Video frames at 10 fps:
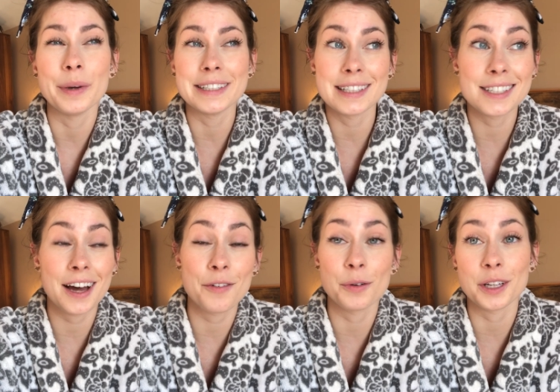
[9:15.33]
We did still
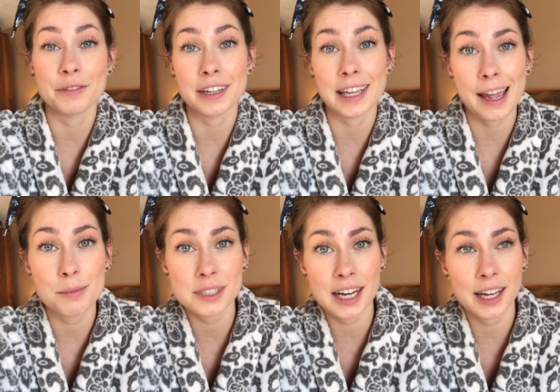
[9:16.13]
have a really fun
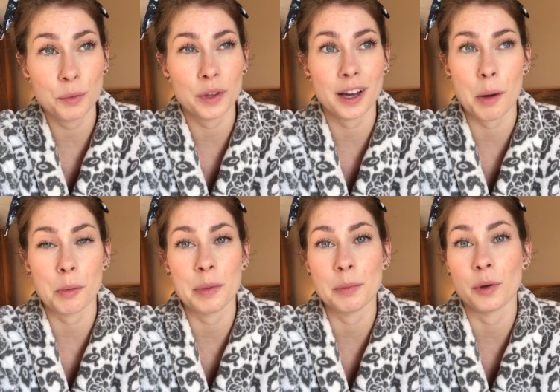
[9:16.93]
games night with a
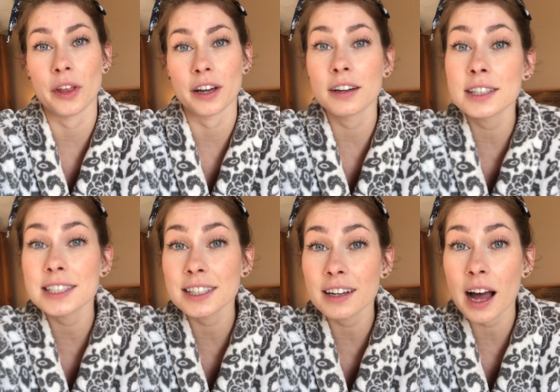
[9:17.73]
couple people that could
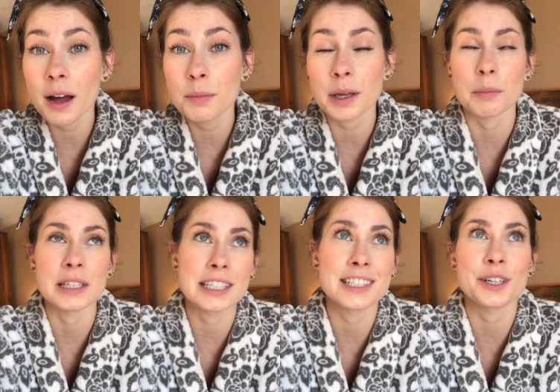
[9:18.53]
still come, like my
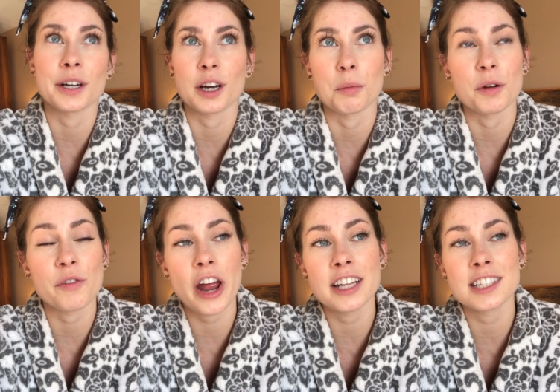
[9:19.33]
sister and a couple of
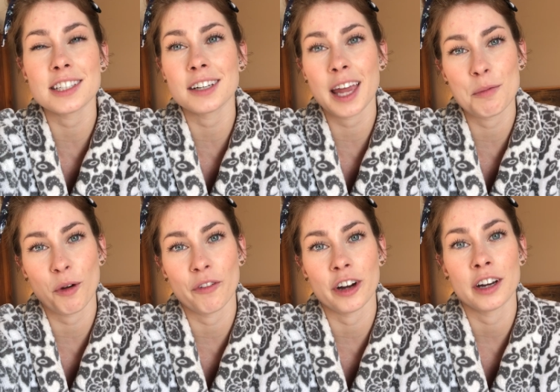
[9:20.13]
friends still came
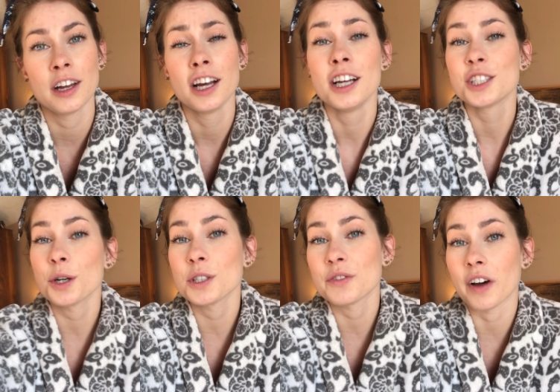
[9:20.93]
over.
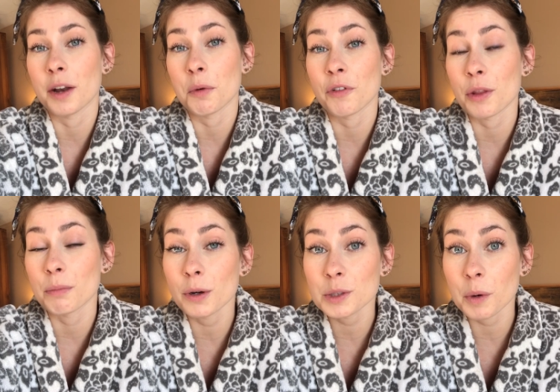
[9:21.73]
So it was fun, but for the
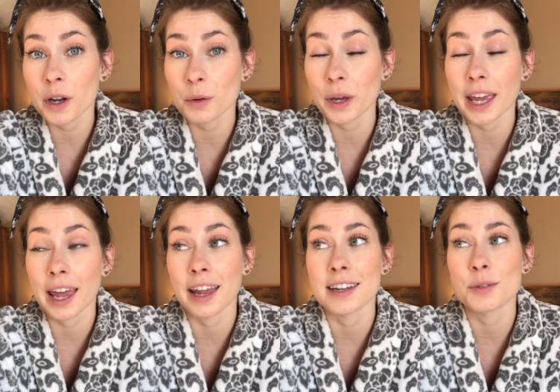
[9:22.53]
most part of the
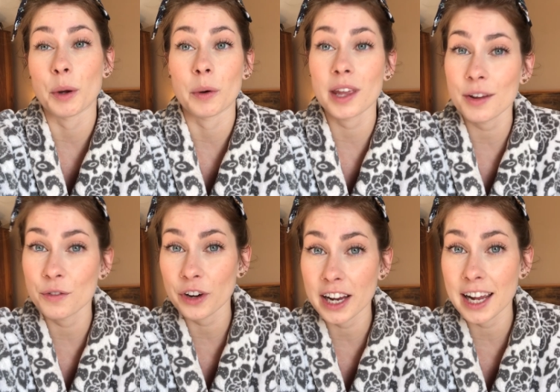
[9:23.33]
weekend, we were kid
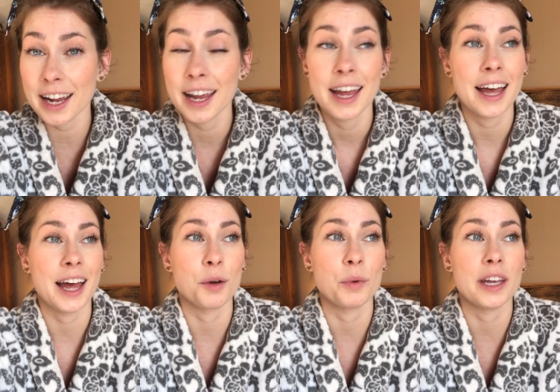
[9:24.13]
free
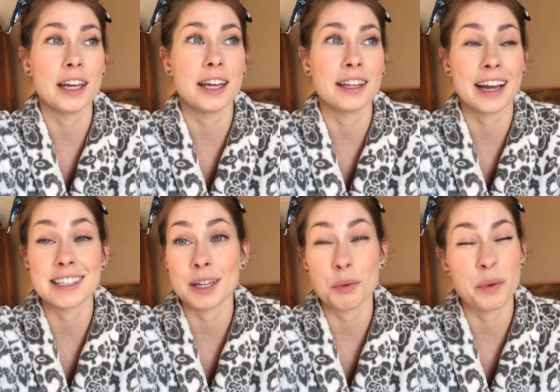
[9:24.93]
and we, like I
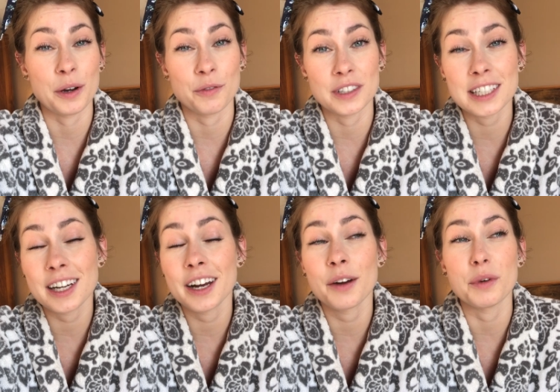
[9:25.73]
said, we went out for
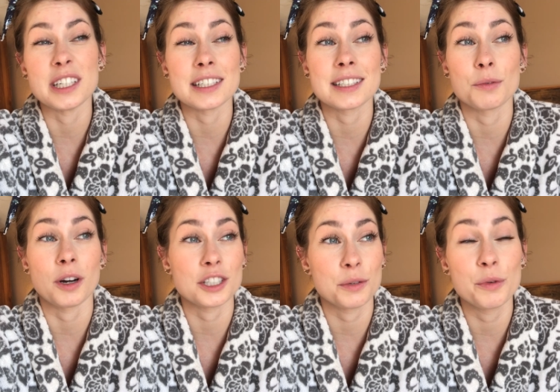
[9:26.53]
dinner, we just
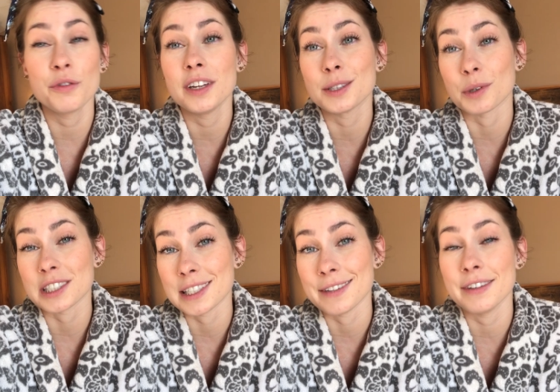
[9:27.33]
watched movies,
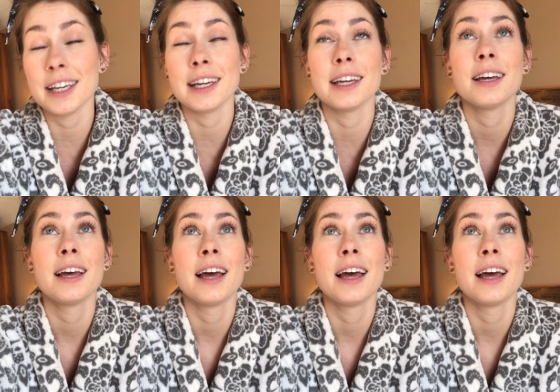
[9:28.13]
watched TV,